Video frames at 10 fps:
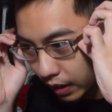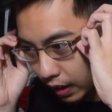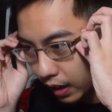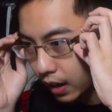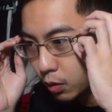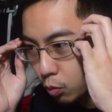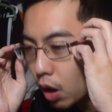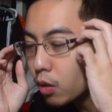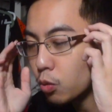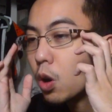And
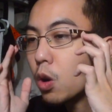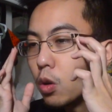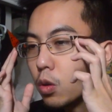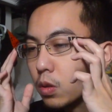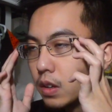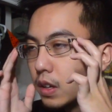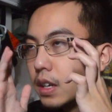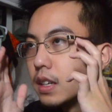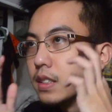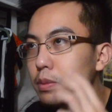what role
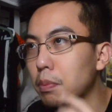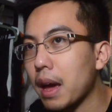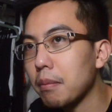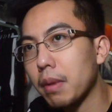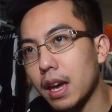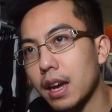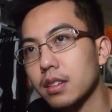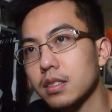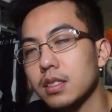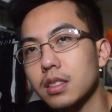is Batman